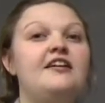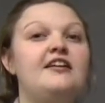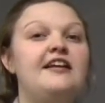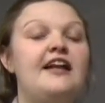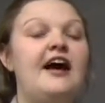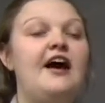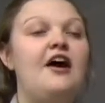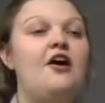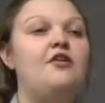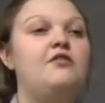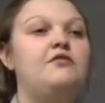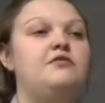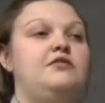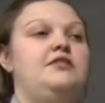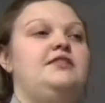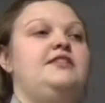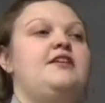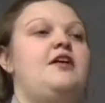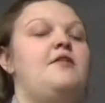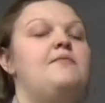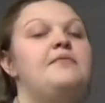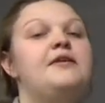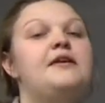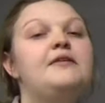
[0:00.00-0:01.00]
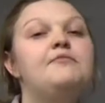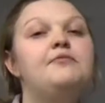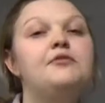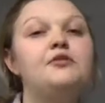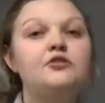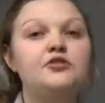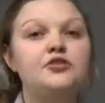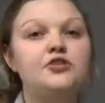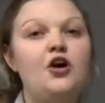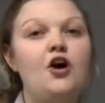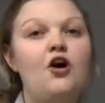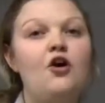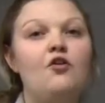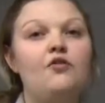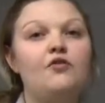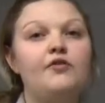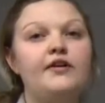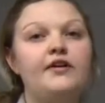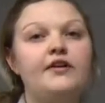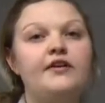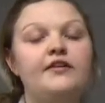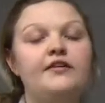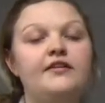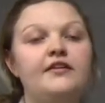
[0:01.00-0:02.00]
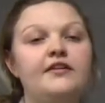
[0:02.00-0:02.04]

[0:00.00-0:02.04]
Now, some people don't.